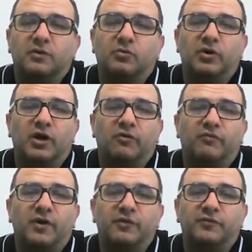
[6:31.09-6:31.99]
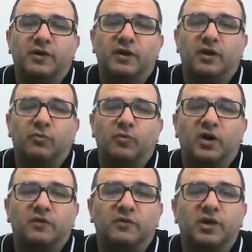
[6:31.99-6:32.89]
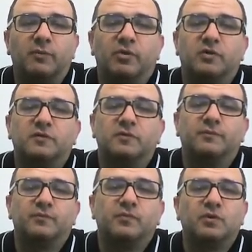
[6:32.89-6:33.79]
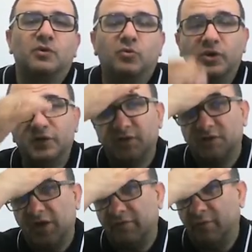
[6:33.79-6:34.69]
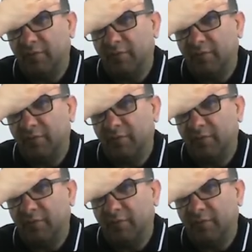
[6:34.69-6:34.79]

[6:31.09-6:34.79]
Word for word: queen f5, and now white doubled. Queen d7,